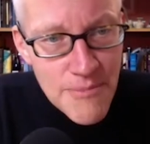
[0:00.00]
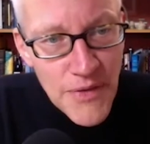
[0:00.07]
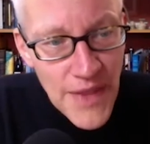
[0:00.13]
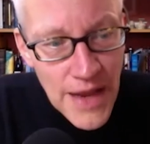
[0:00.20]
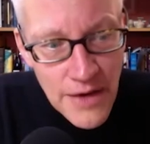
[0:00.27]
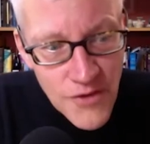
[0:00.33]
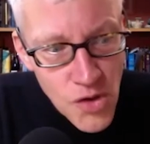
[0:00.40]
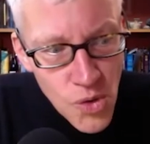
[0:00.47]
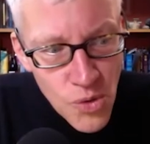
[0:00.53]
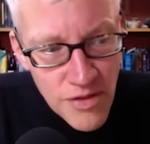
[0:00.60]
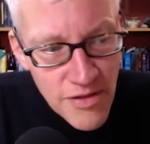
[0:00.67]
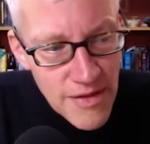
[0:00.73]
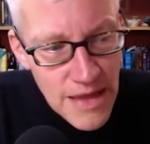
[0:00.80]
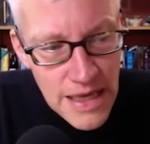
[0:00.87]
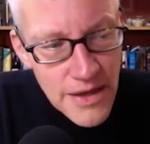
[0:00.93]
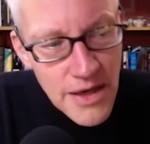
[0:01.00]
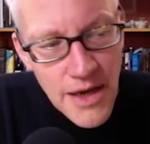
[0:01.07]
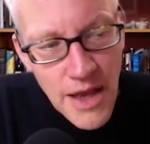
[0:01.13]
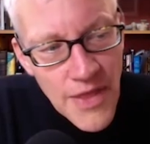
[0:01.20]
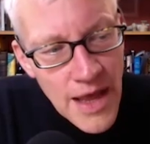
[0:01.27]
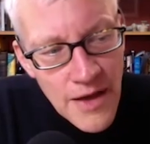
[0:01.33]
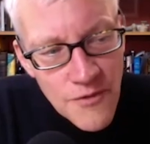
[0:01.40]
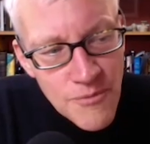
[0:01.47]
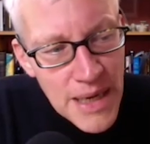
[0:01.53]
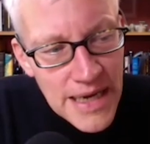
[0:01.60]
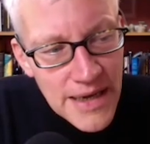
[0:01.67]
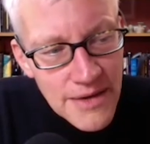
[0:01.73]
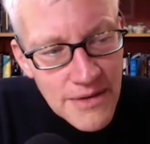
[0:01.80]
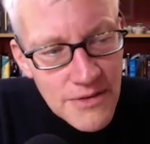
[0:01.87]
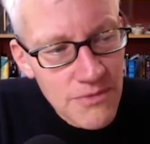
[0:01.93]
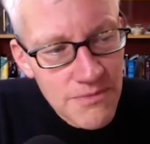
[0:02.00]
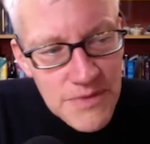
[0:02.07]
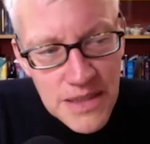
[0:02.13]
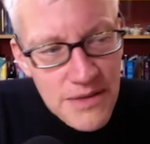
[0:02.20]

But then, of course, there have been